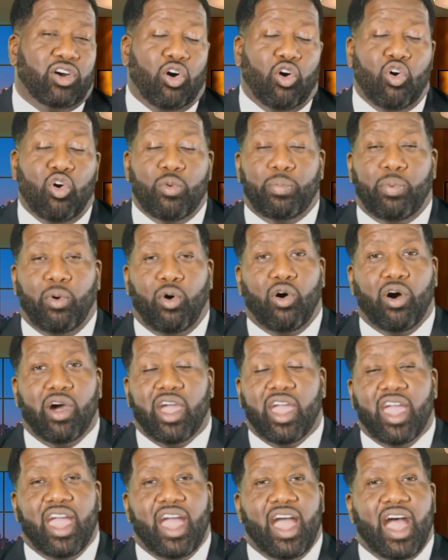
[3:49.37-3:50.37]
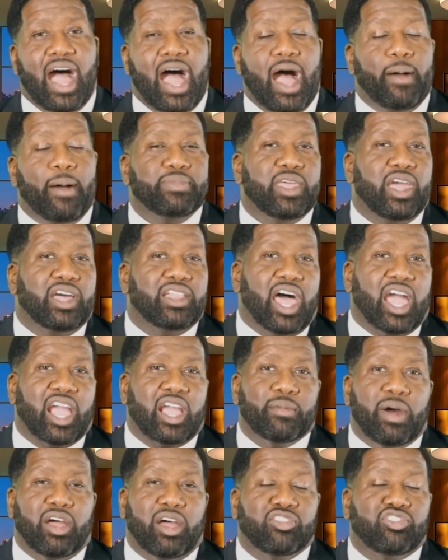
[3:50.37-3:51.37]
Oh boy, I'm there
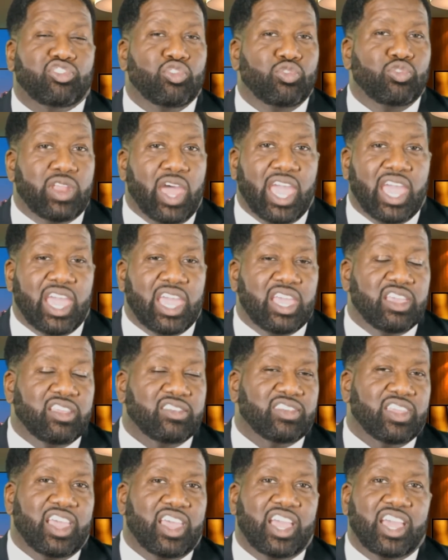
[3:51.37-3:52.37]
like about 2 days